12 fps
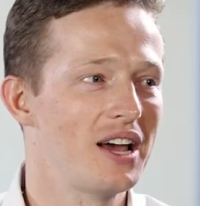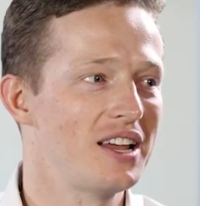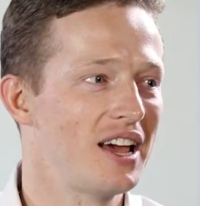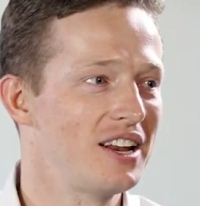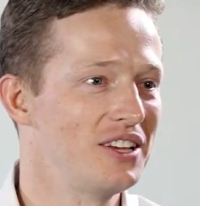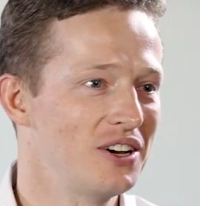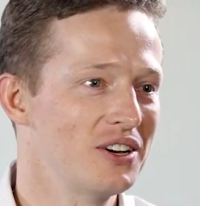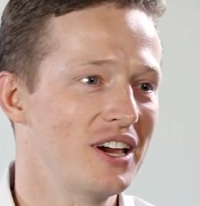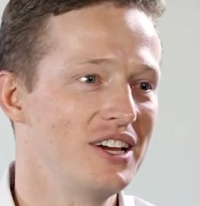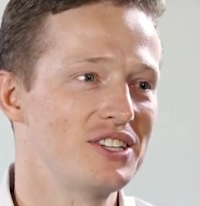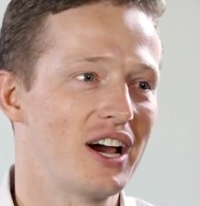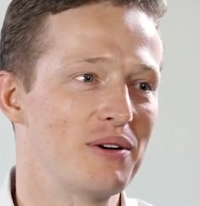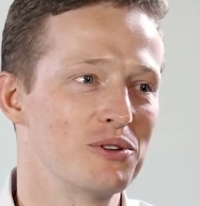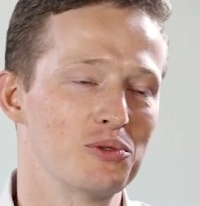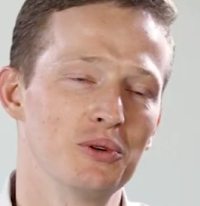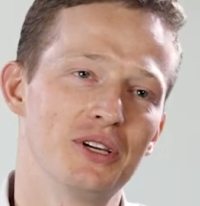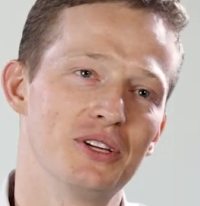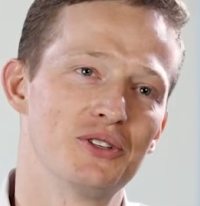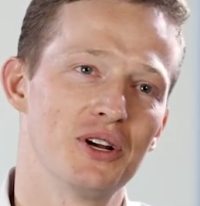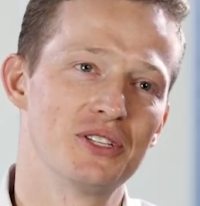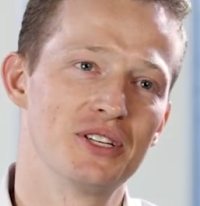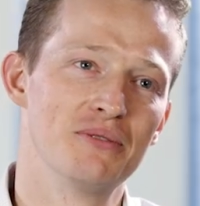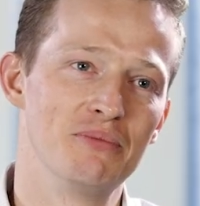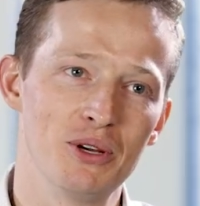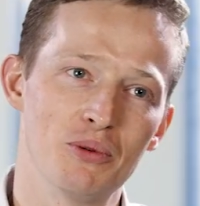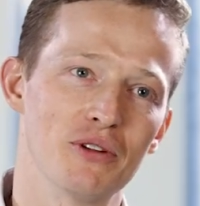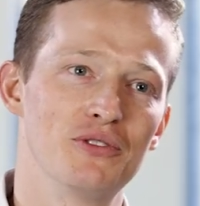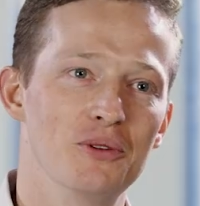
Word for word: At, at, a young age, I was really interested in being one of